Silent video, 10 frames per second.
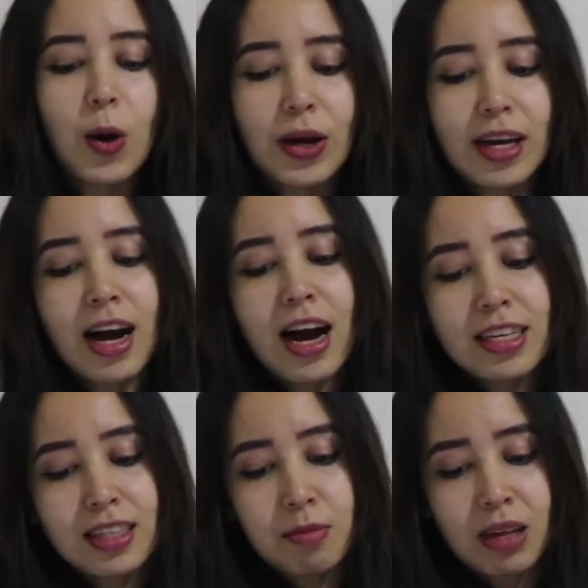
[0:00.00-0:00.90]
Okay
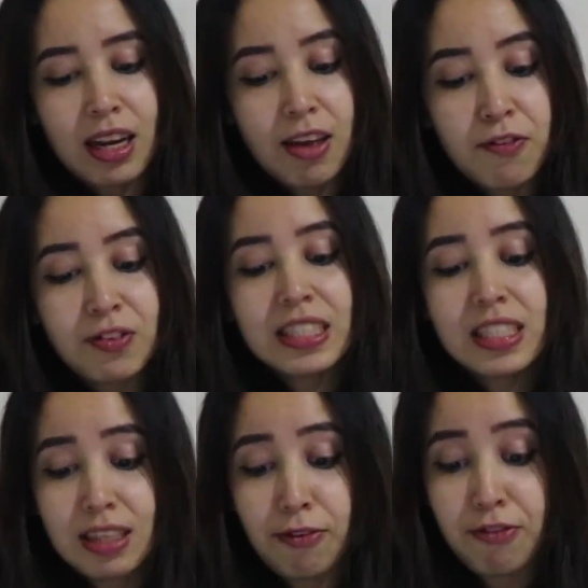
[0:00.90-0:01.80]
guys, I'm dying. If this
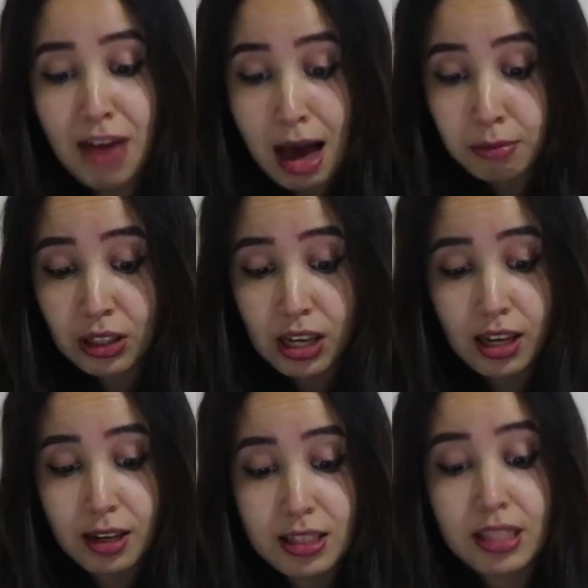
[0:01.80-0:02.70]
is a family,
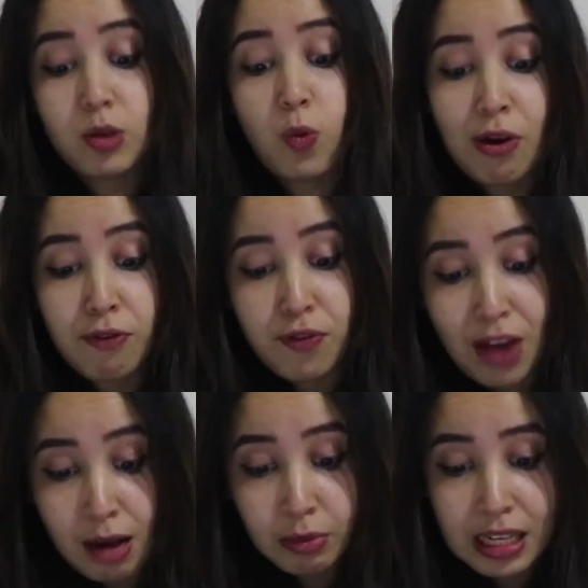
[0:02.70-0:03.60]
this is one
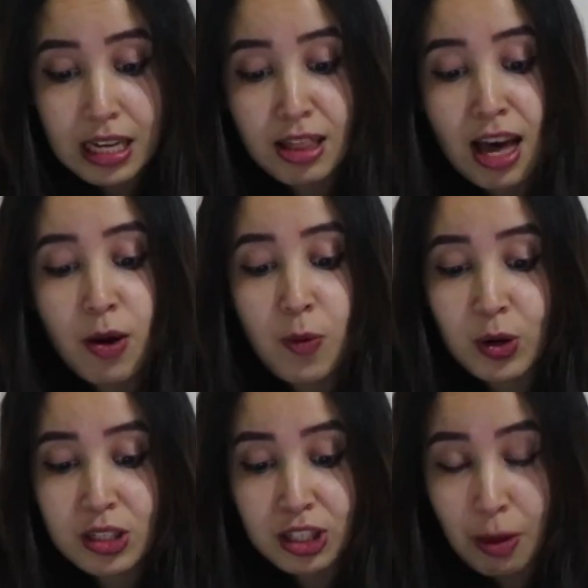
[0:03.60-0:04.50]
family, that
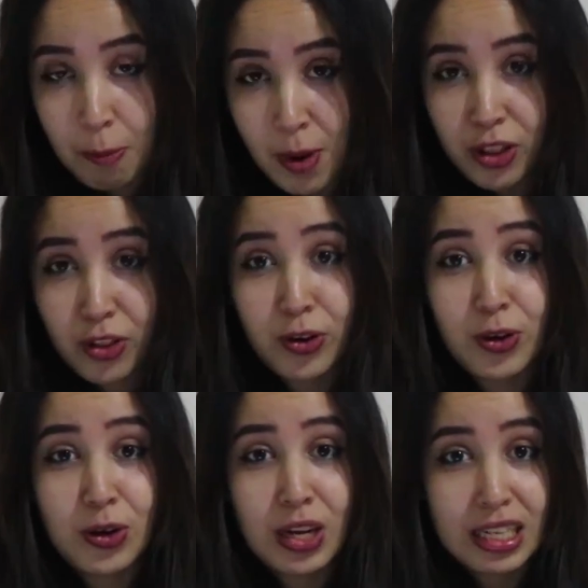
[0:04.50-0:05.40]
was the mother
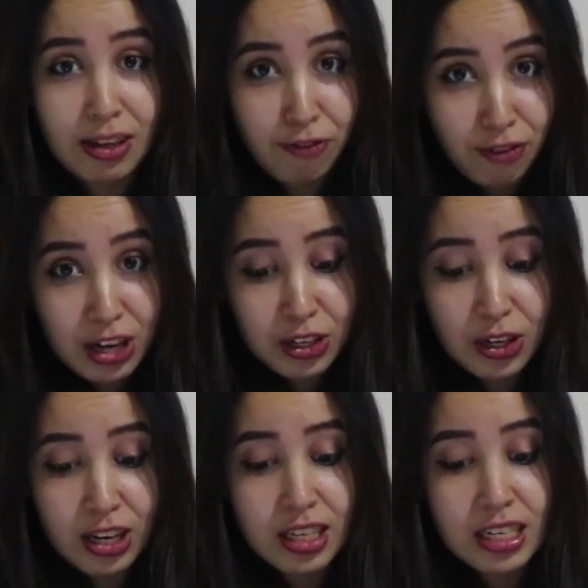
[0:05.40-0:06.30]
and the father
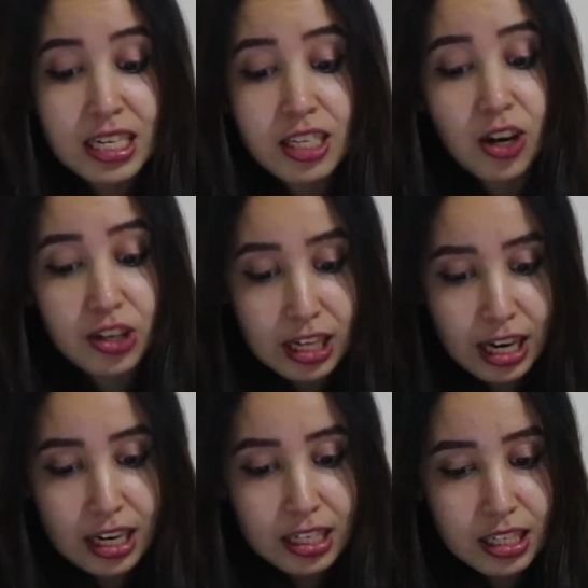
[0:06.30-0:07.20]
and these are the
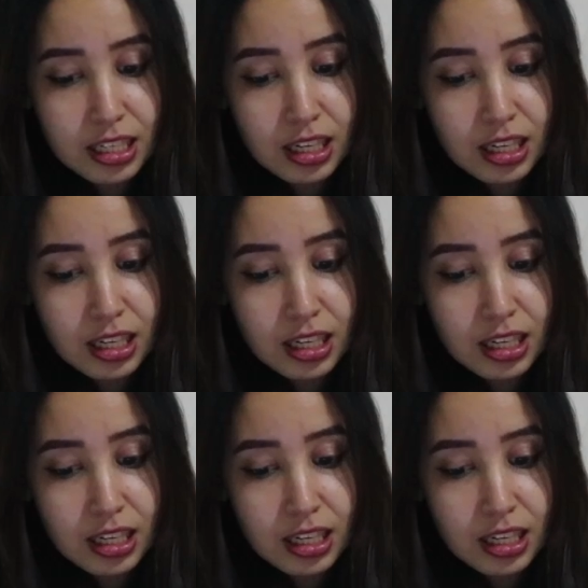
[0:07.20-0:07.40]
kids.